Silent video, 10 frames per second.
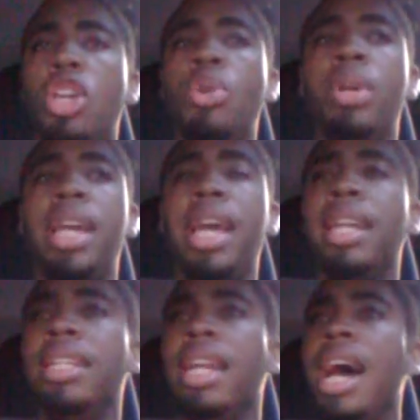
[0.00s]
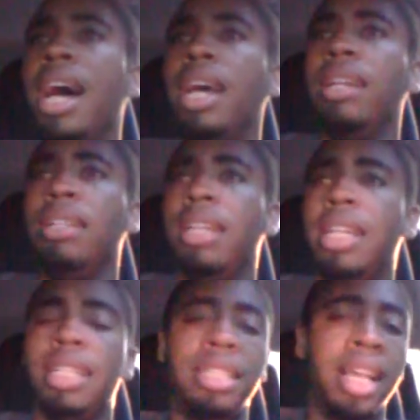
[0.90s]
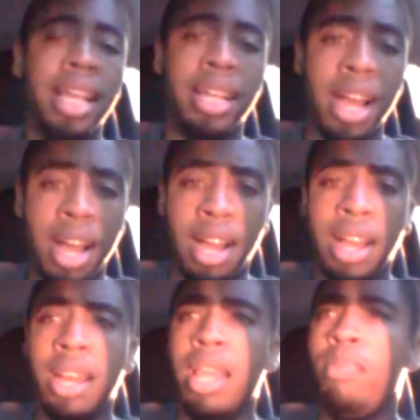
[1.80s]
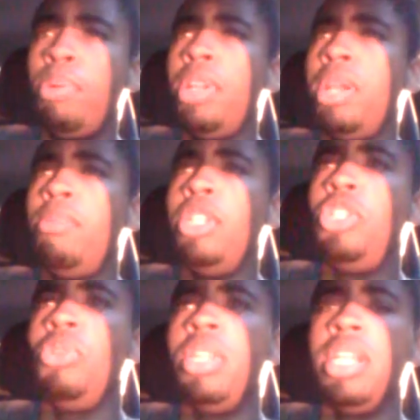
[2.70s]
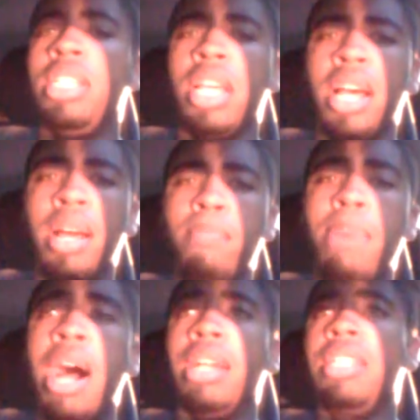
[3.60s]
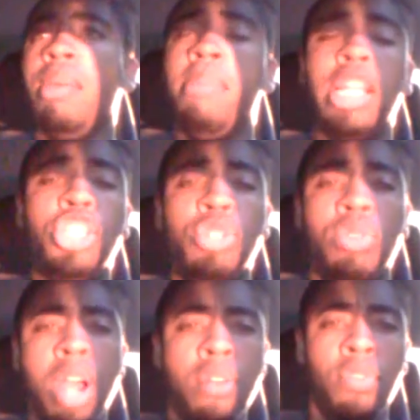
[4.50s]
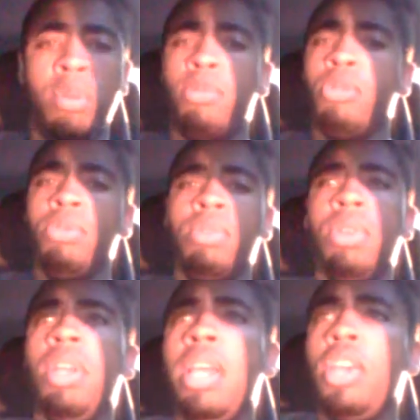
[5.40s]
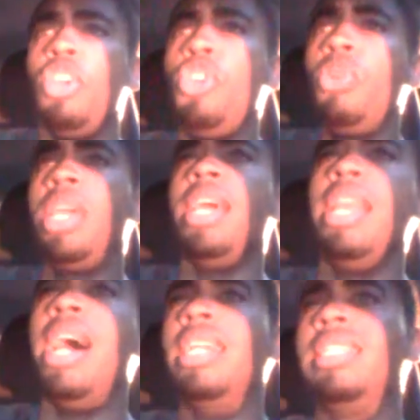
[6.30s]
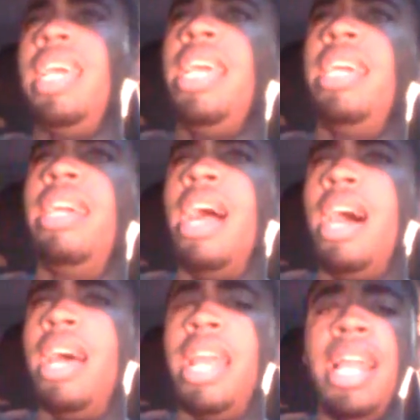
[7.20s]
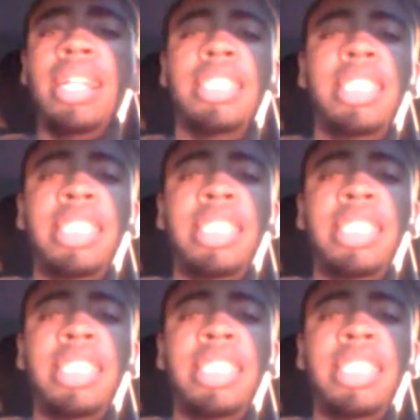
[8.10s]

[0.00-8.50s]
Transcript: You cannot take God and put him into this box that makes you comfortable. You cannot take God and